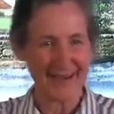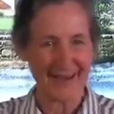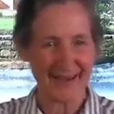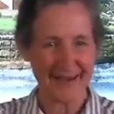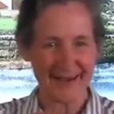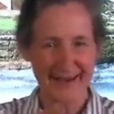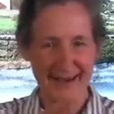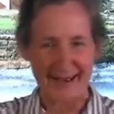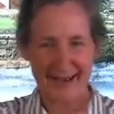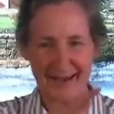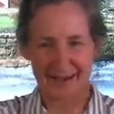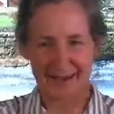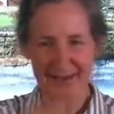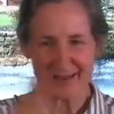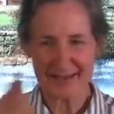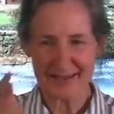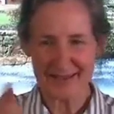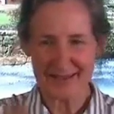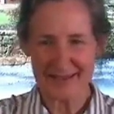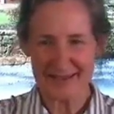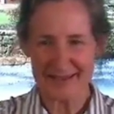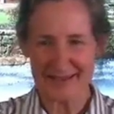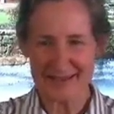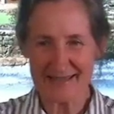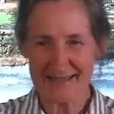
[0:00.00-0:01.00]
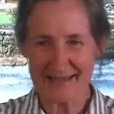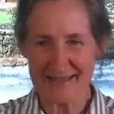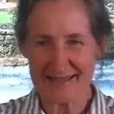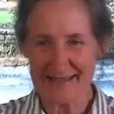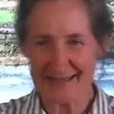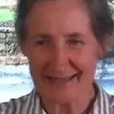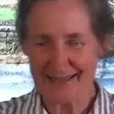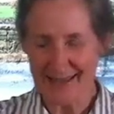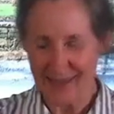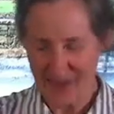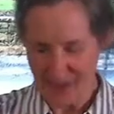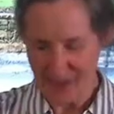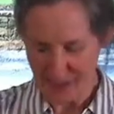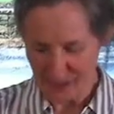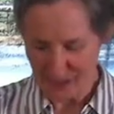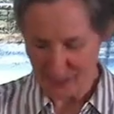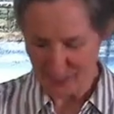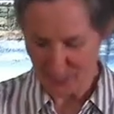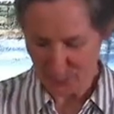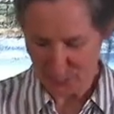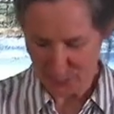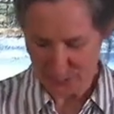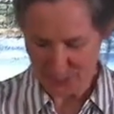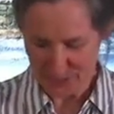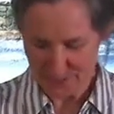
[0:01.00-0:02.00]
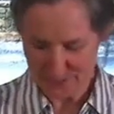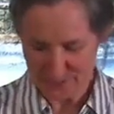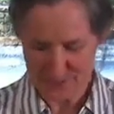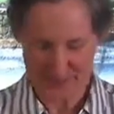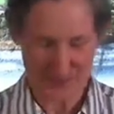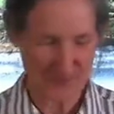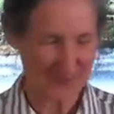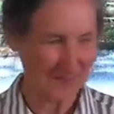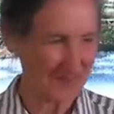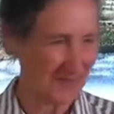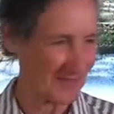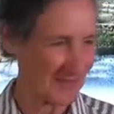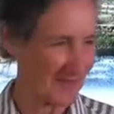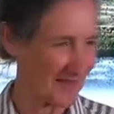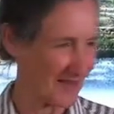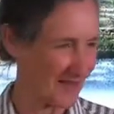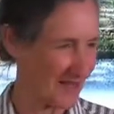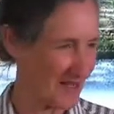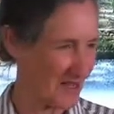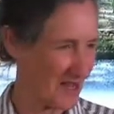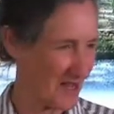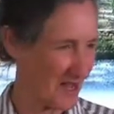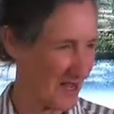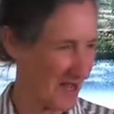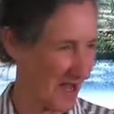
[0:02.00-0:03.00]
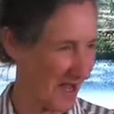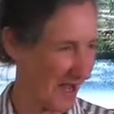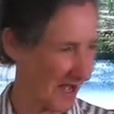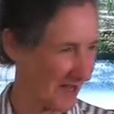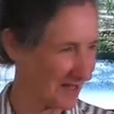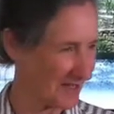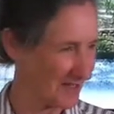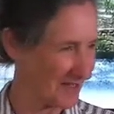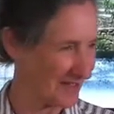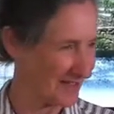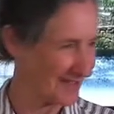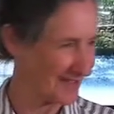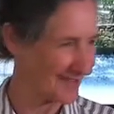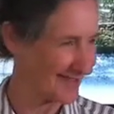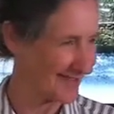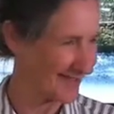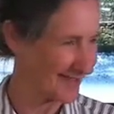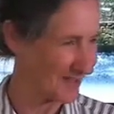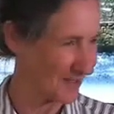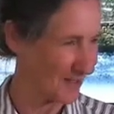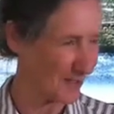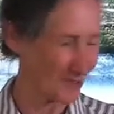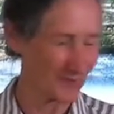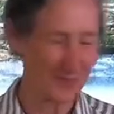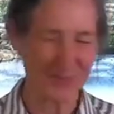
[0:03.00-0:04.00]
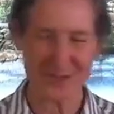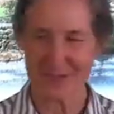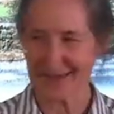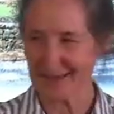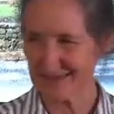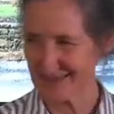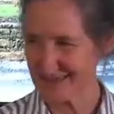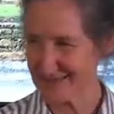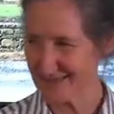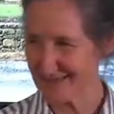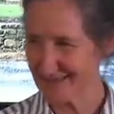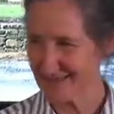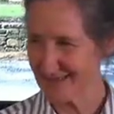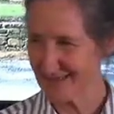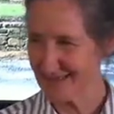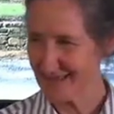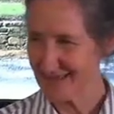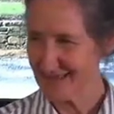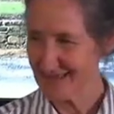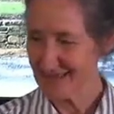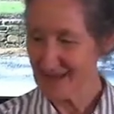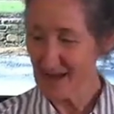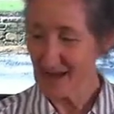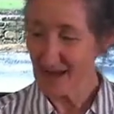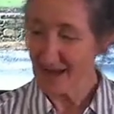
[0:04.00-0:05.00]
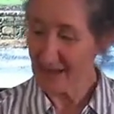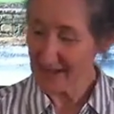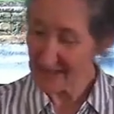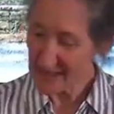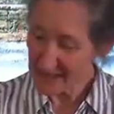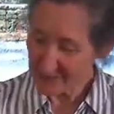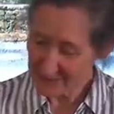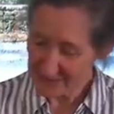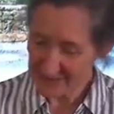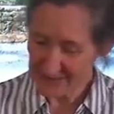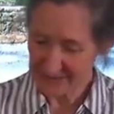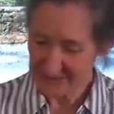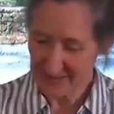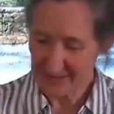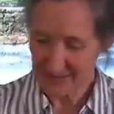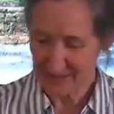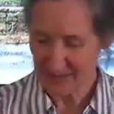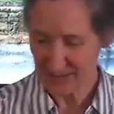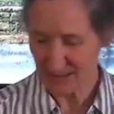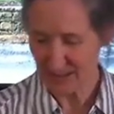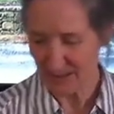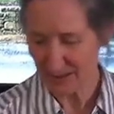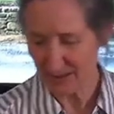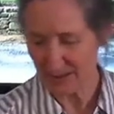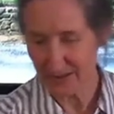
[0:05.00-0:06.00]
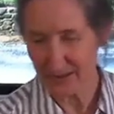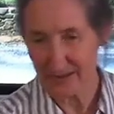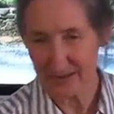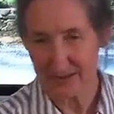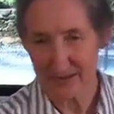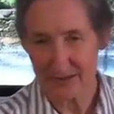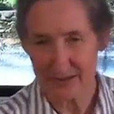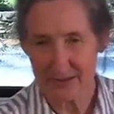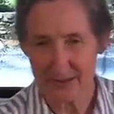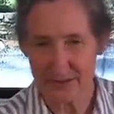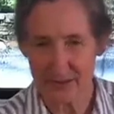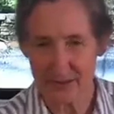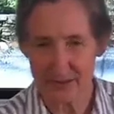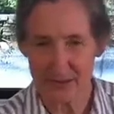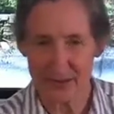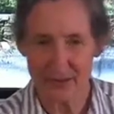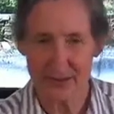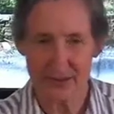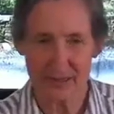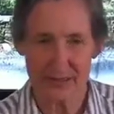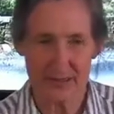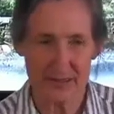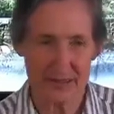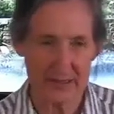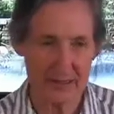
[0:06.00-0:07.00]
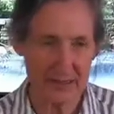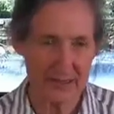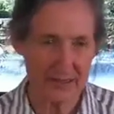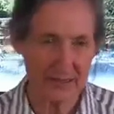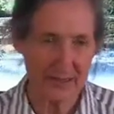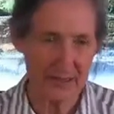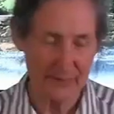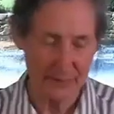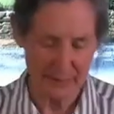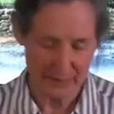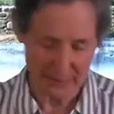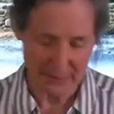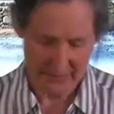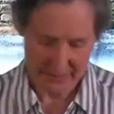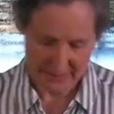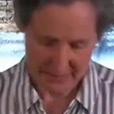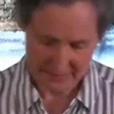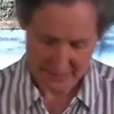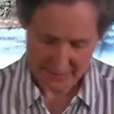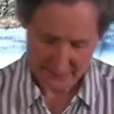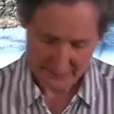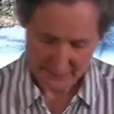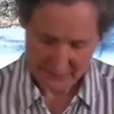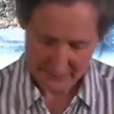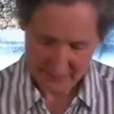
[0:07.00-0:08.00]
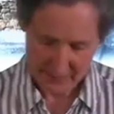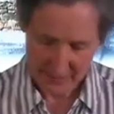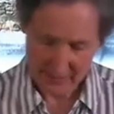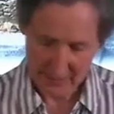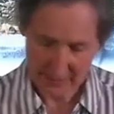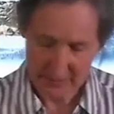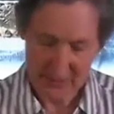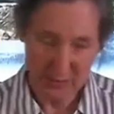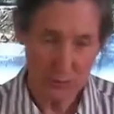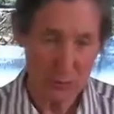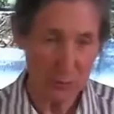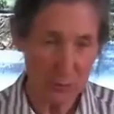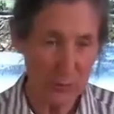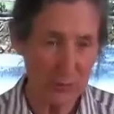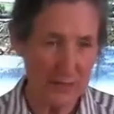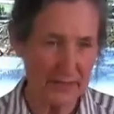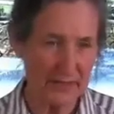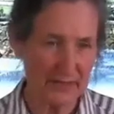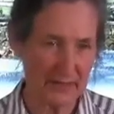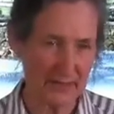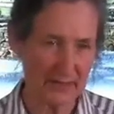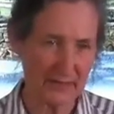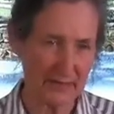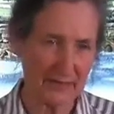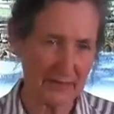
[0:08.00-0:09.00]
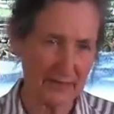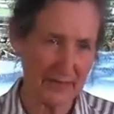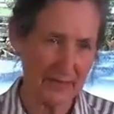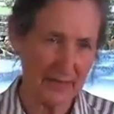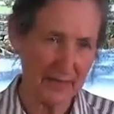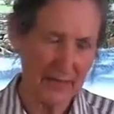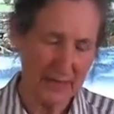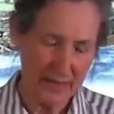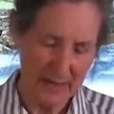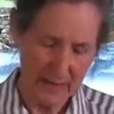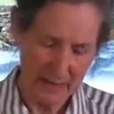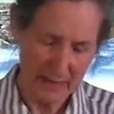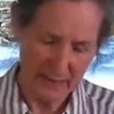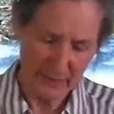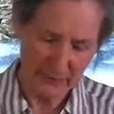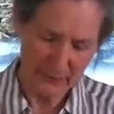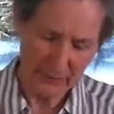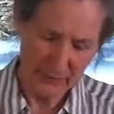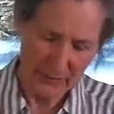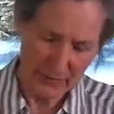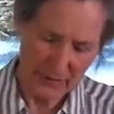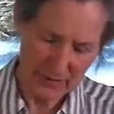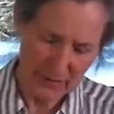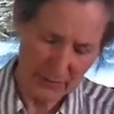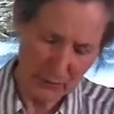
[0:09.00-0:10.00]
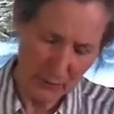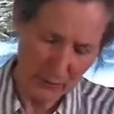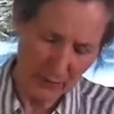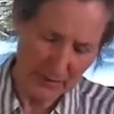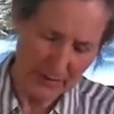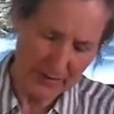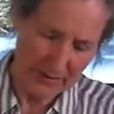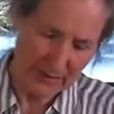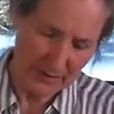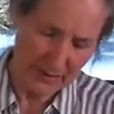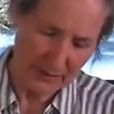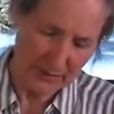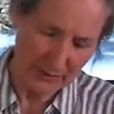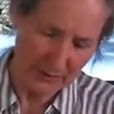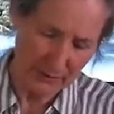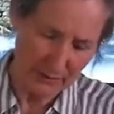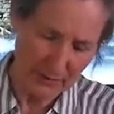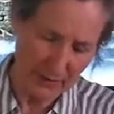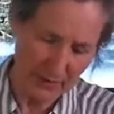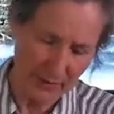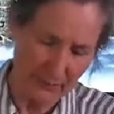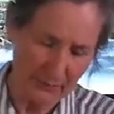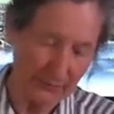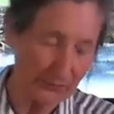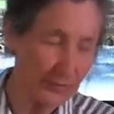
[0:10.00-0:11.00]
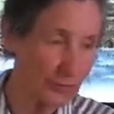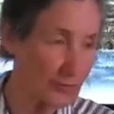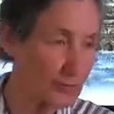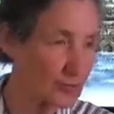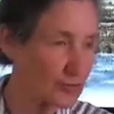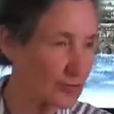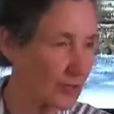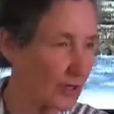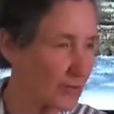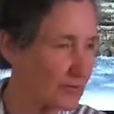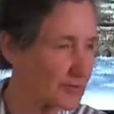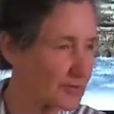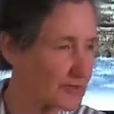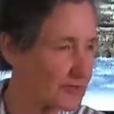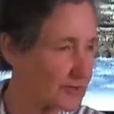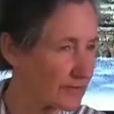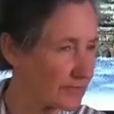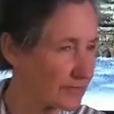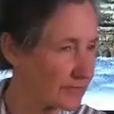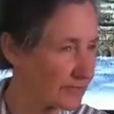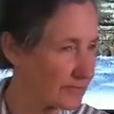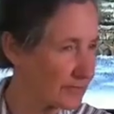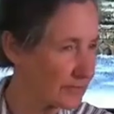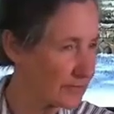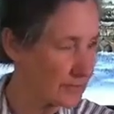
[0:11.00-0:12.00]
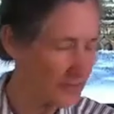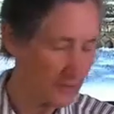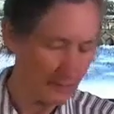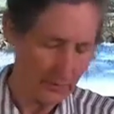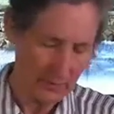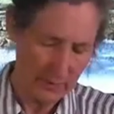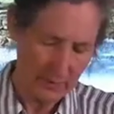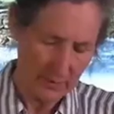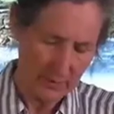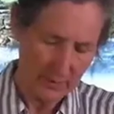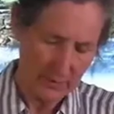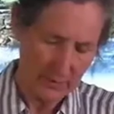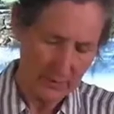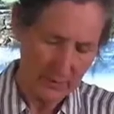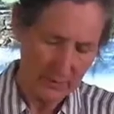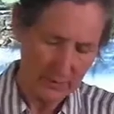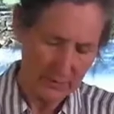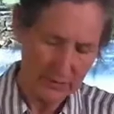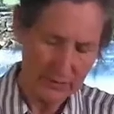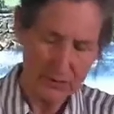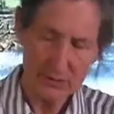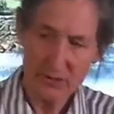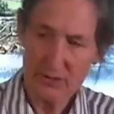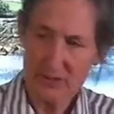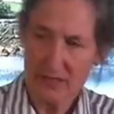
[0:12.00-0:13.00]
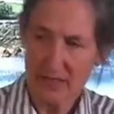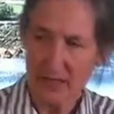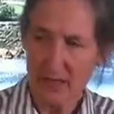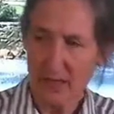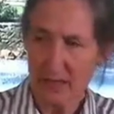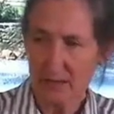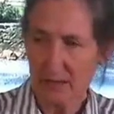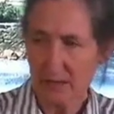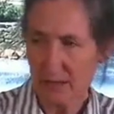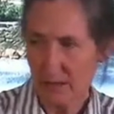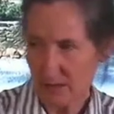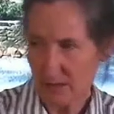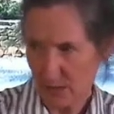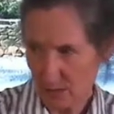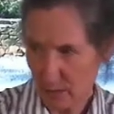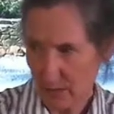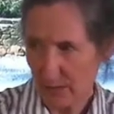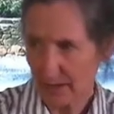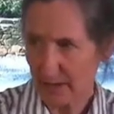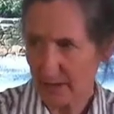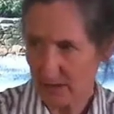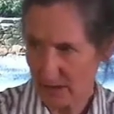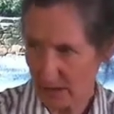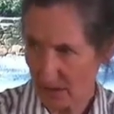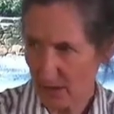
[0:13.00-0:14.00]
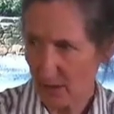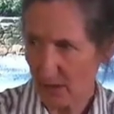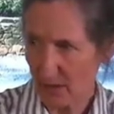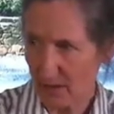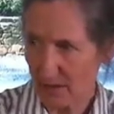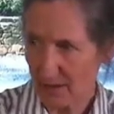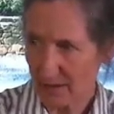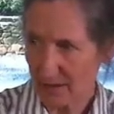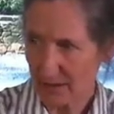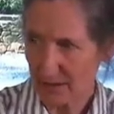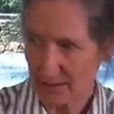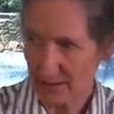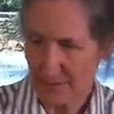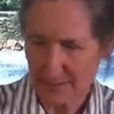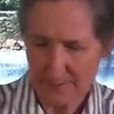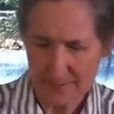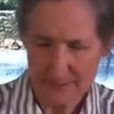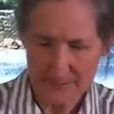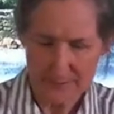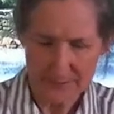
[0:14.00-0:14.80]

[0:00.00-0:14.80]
And under E, I put onion compress. I have since learned that you can steam it and squeeze it. And if you squeeze it, you'll get a few drops of juice out. This is when it's hot.